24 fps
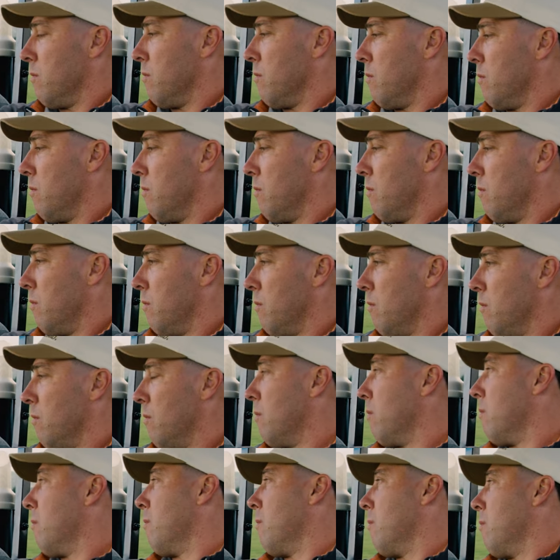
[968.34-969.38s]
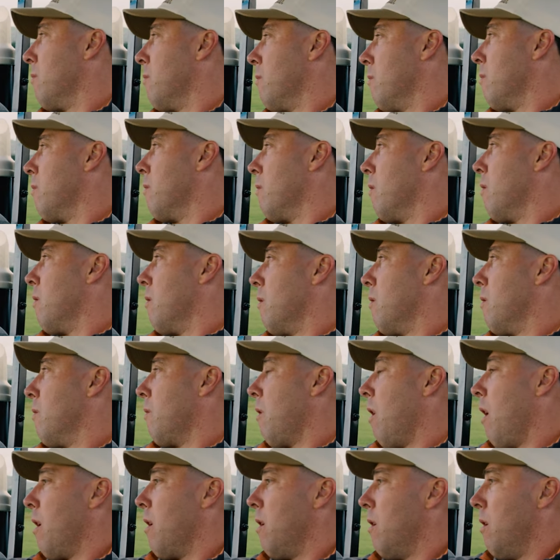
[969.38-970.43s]

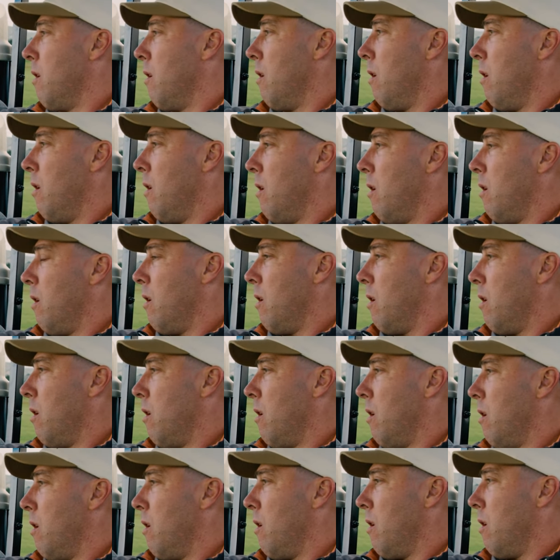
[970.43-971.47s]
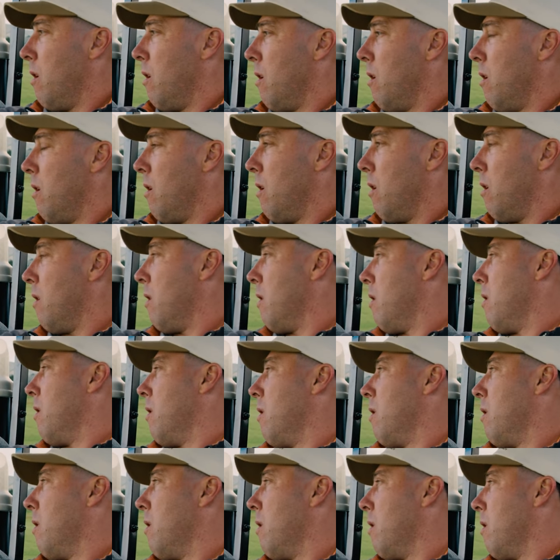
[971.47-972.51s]

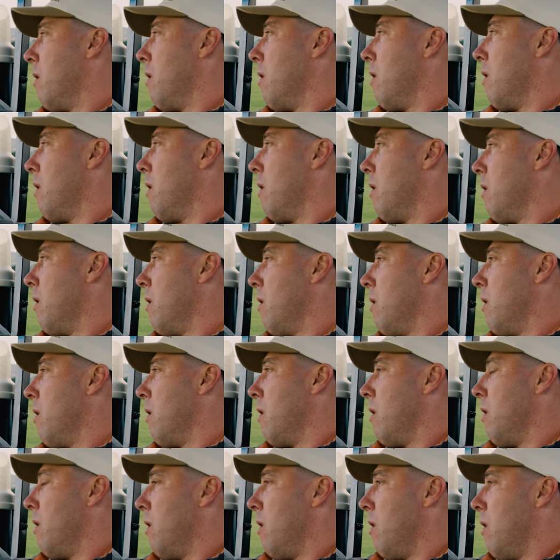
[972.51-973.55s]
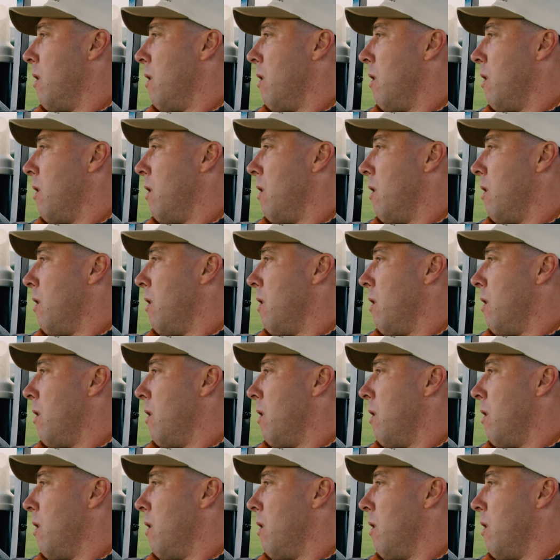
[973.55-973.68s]
No words are spoken by the person on screen.